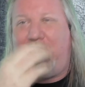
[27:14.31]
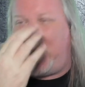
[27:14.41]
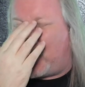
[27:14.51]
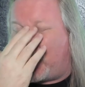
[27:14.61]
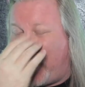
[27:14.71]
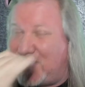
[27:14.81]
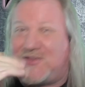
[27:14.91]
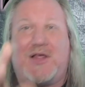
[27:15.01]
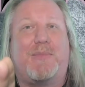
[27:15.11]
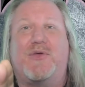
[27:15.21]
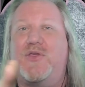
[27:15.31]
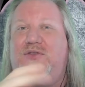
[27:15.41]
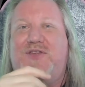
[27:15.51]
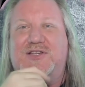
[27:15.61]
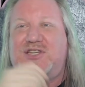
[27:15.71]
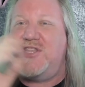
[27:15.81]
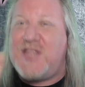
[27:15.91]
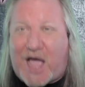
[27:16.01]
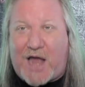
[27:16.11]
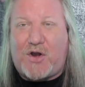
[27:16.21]
I mean, great cymbal usage,
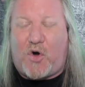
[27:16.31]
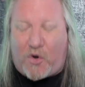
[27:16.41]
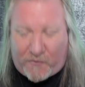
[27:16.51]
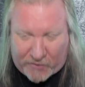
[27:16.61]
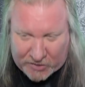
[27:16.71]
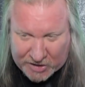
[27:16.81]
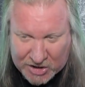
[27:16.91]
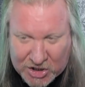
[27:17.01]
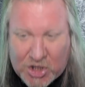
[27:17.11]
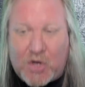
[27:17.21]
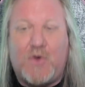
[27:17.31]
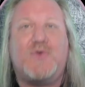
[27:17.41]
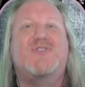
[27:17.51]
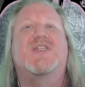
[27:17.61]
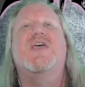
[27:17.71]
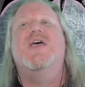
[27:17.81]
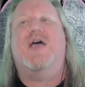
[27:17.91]
not overly used.